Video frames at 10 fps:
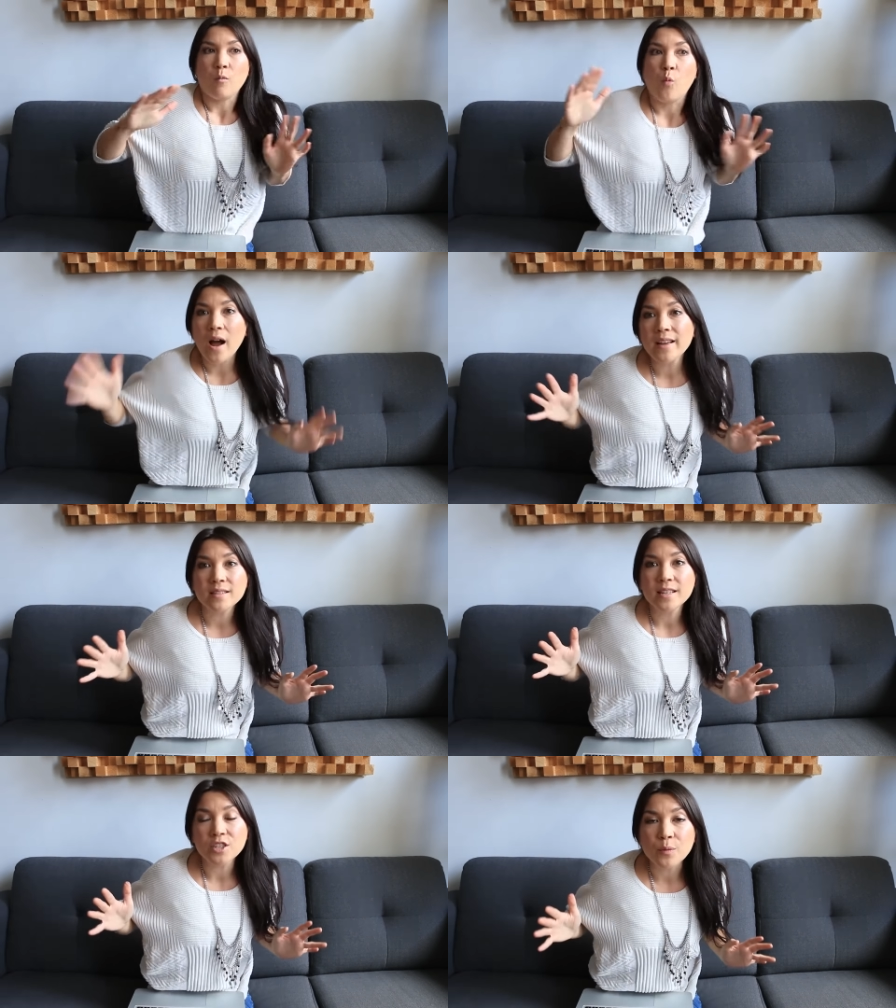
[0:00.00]
why
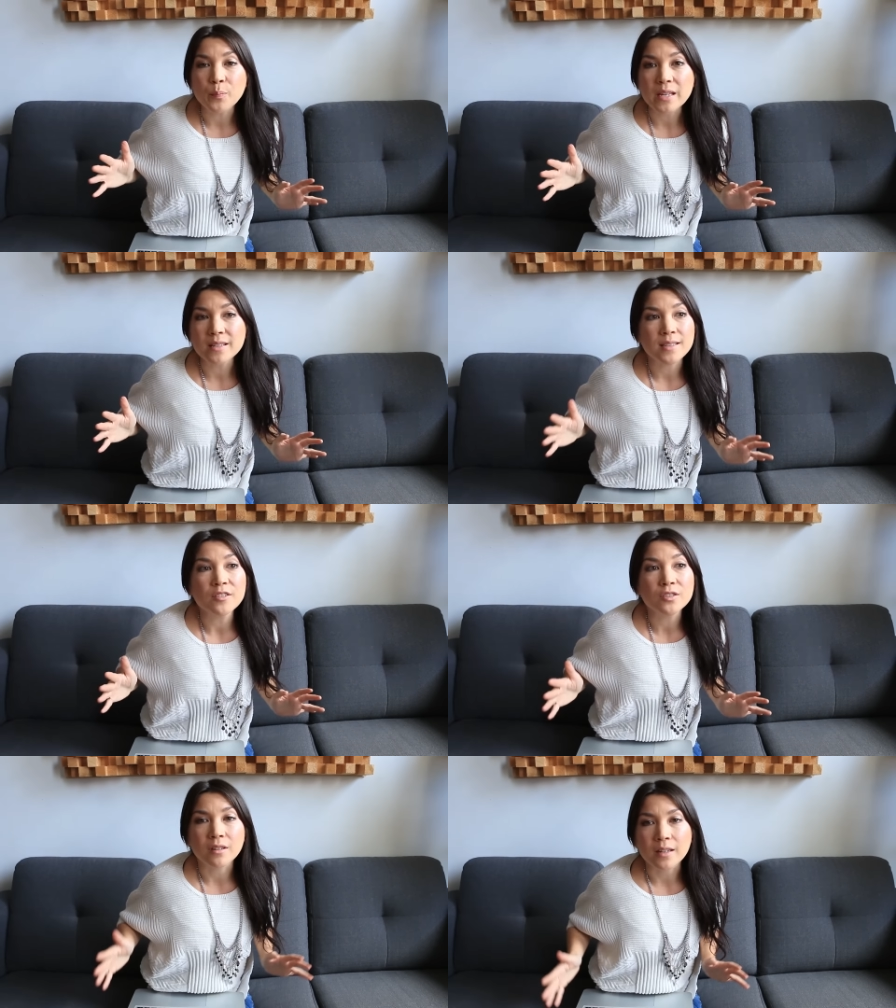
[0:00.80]
isn't that shit being
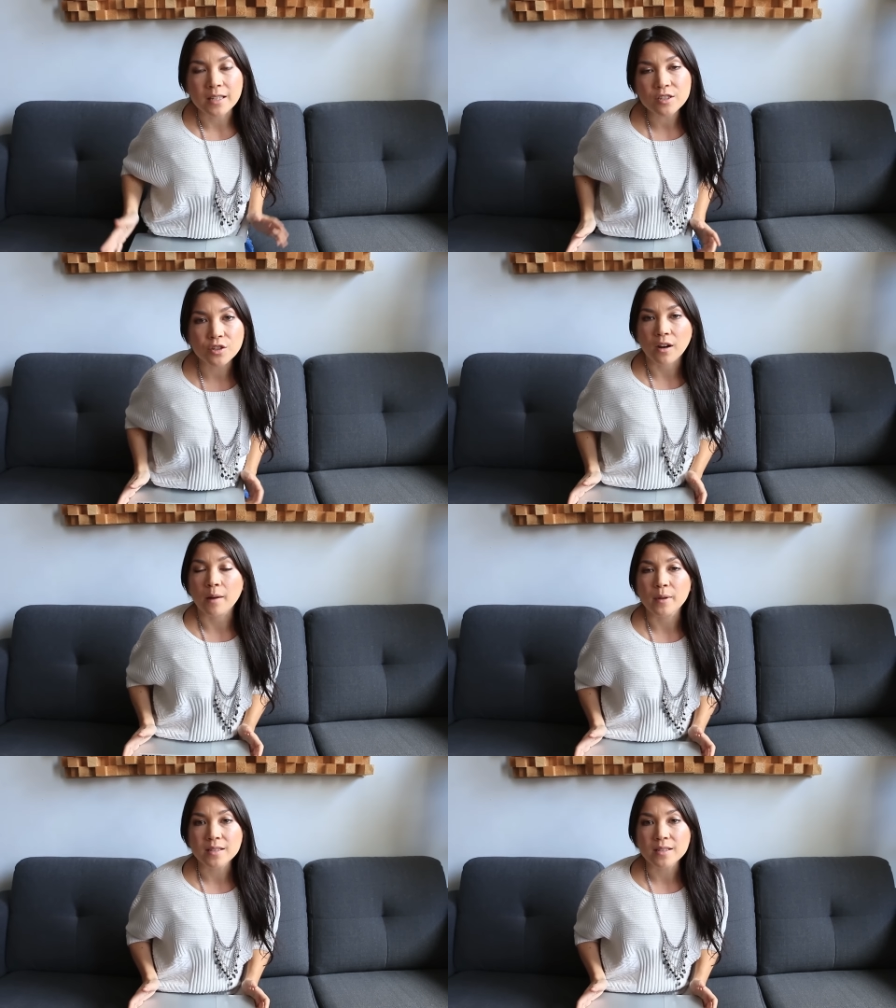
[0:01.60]
censored on Instagram?